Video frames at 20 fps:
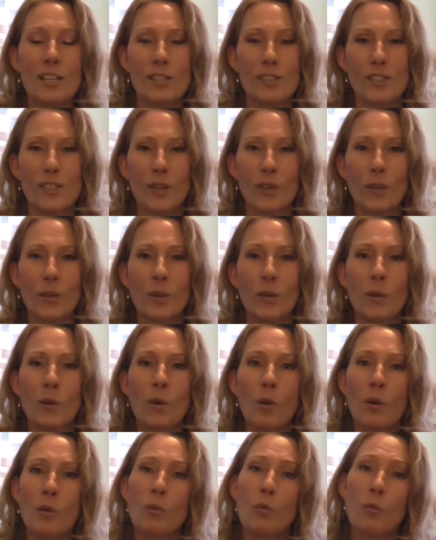
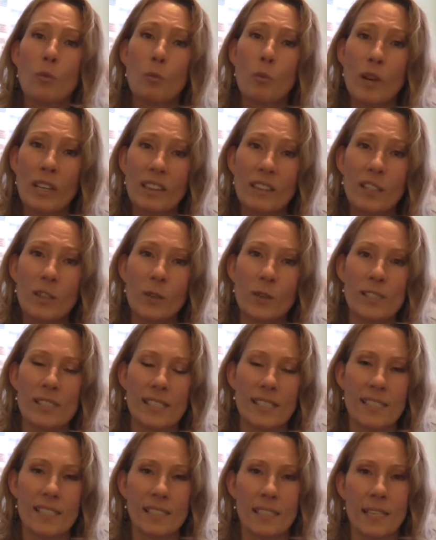So with the
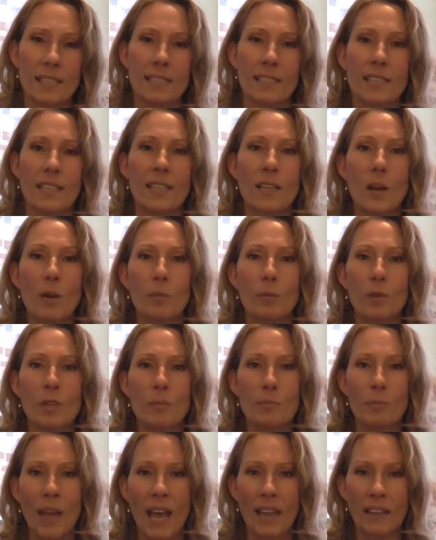Cortices technique,
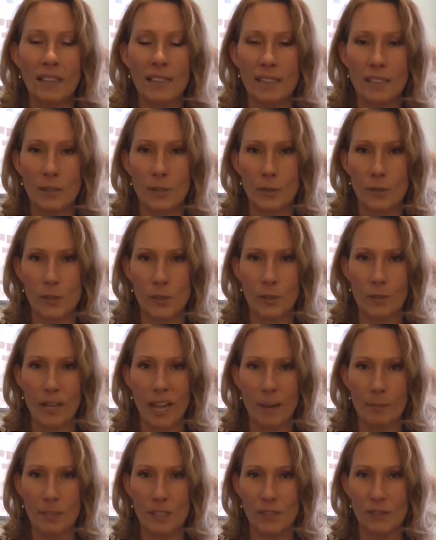we balance those two
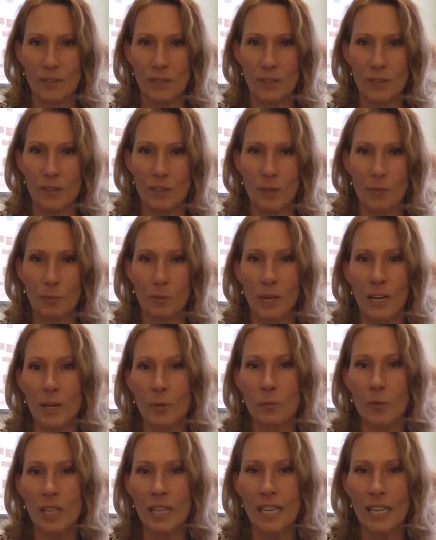hemispheres of the
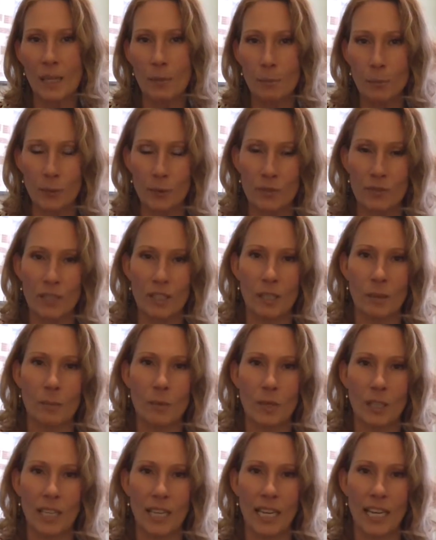brain, we improve the
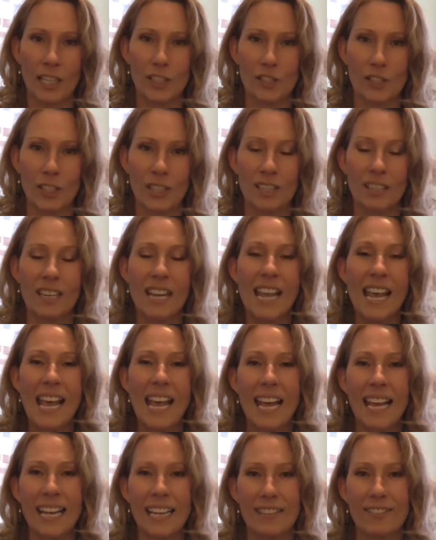communication,
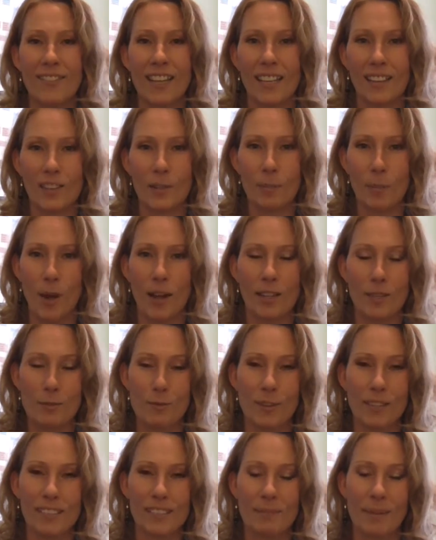and then the body
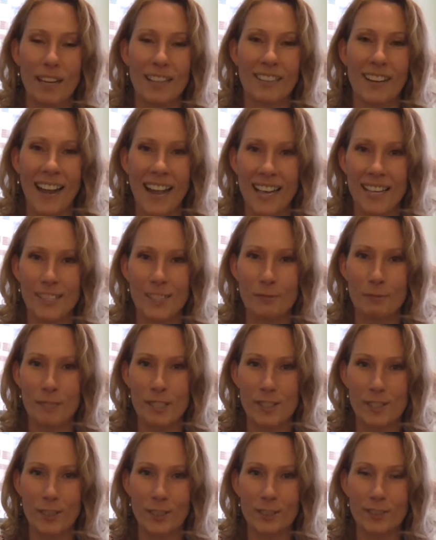works better as a
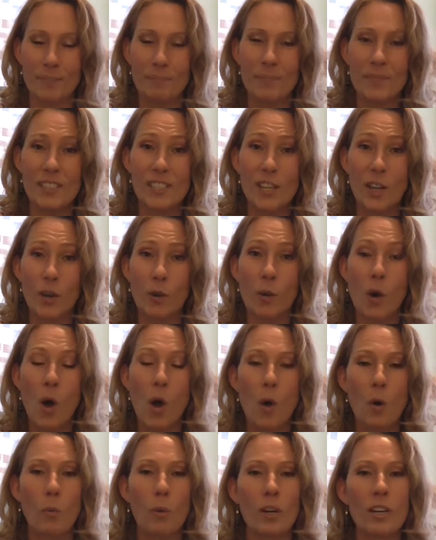result.
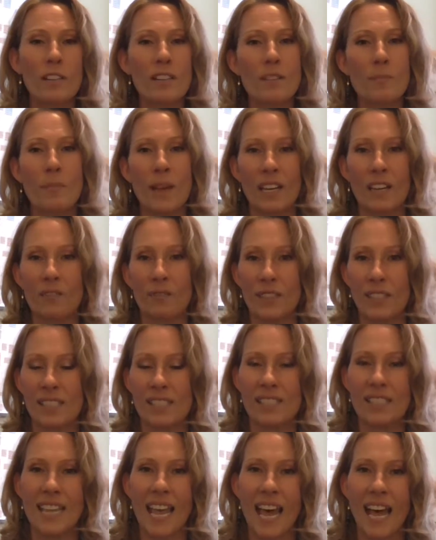So what are the
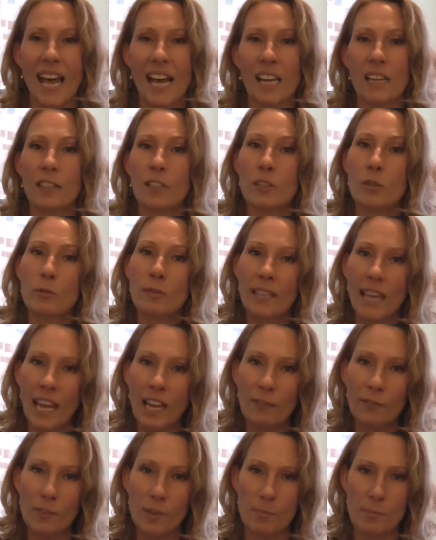benefits that you
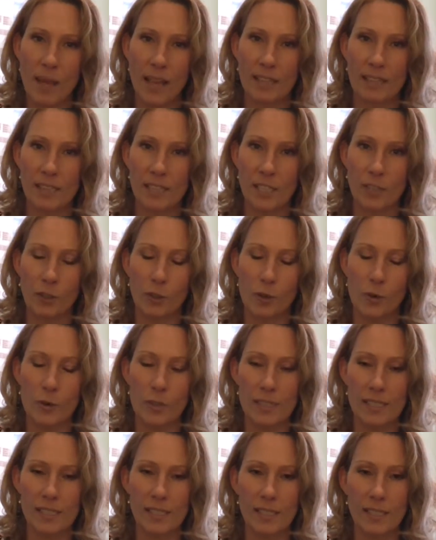get from balancing your
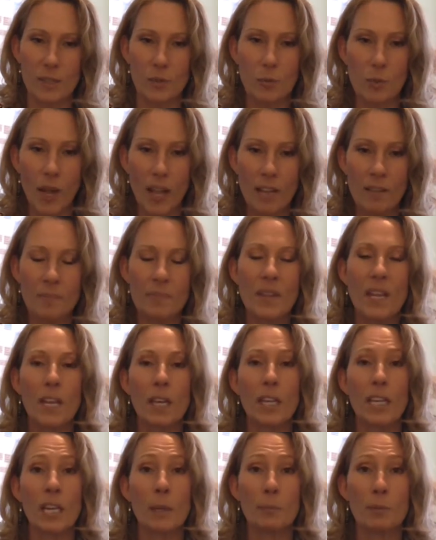cortices? Well,
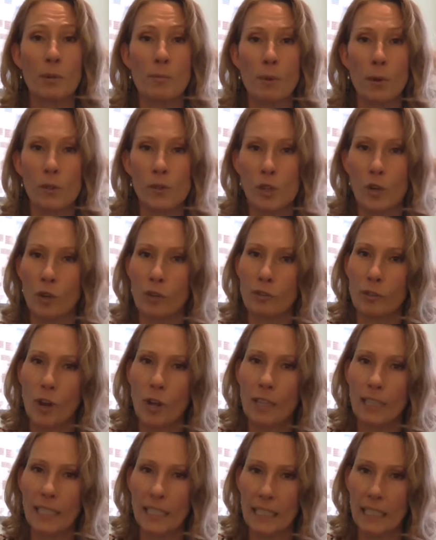it promotes
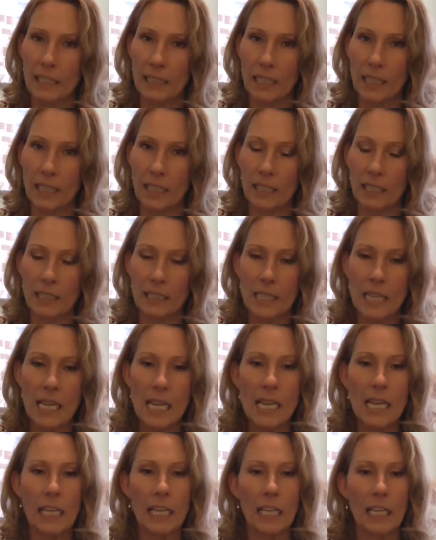overall healing,
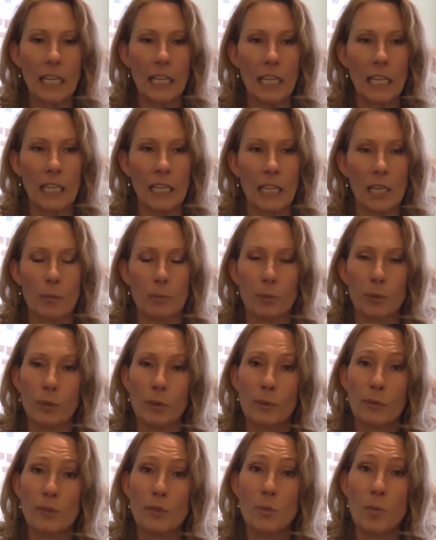it
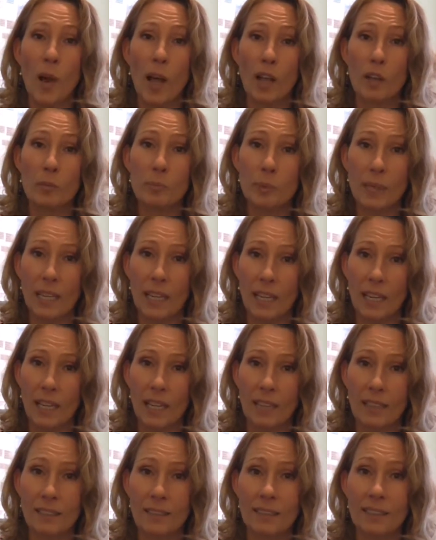improves
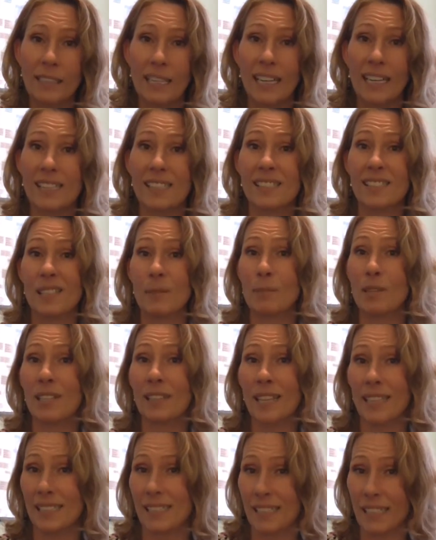well-being, it
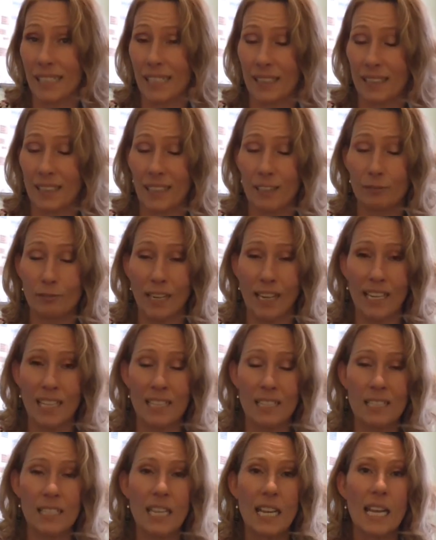stimulates healing,
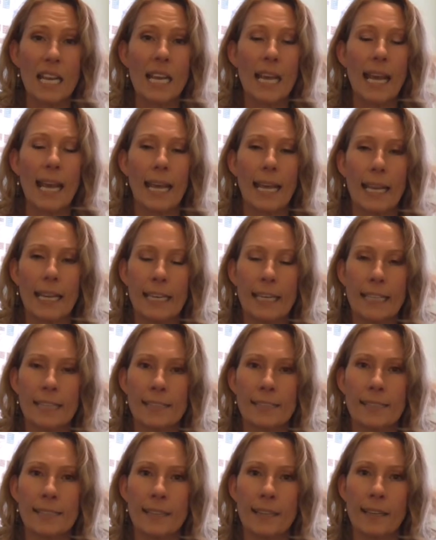right?
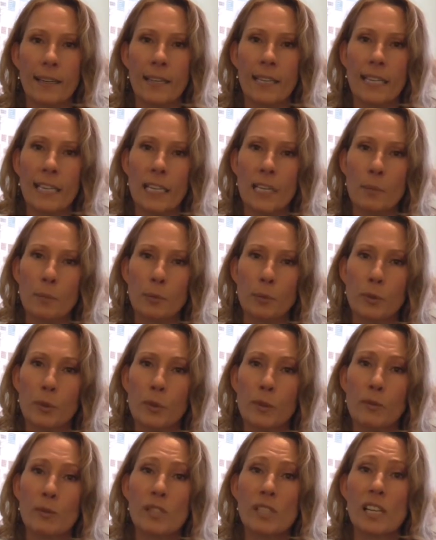And it
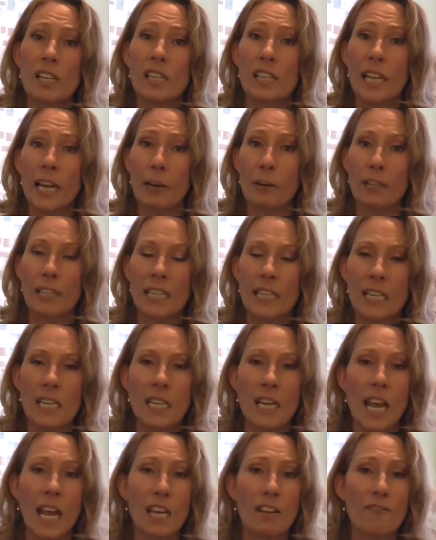improves
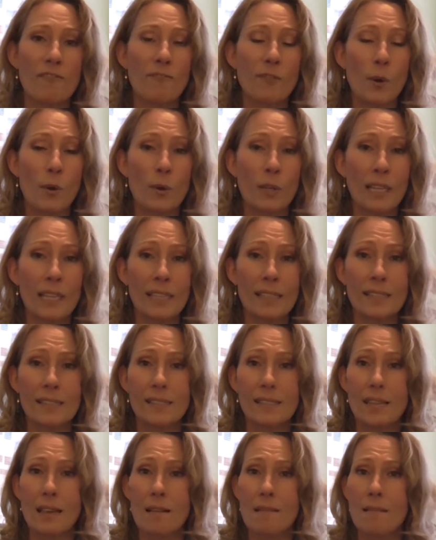clarity and
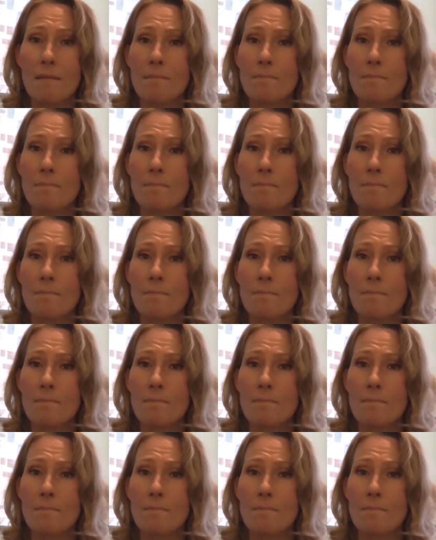focus,